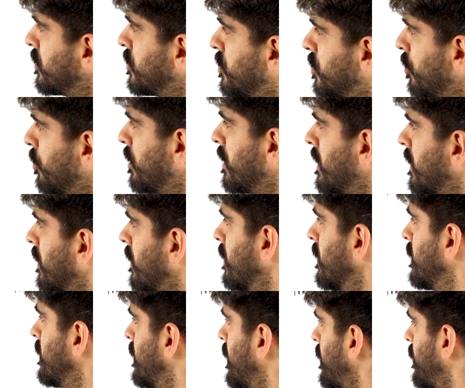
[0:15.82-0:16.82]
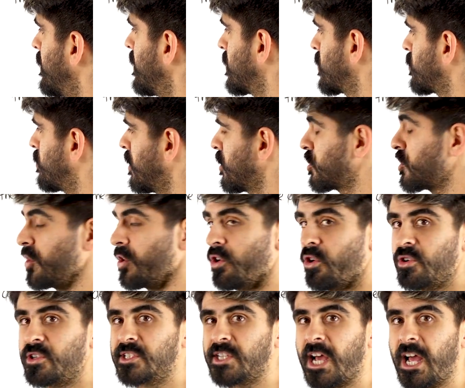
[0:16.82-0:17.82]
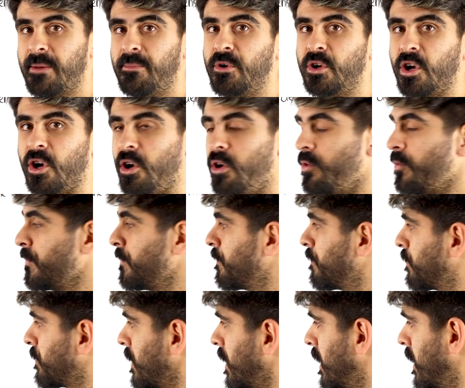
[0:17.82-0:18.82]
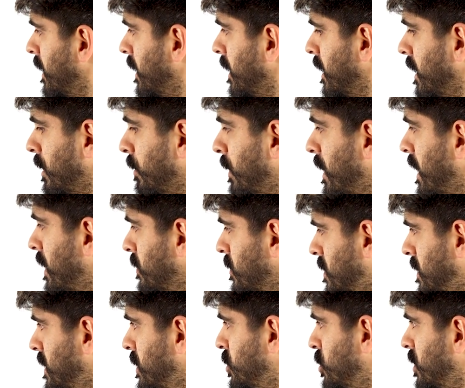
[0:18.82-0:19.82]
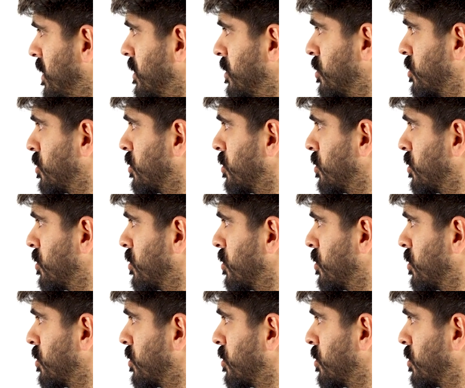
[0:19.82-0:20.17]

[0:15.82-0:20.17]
doing this question a long time ago uh, when I was teaching in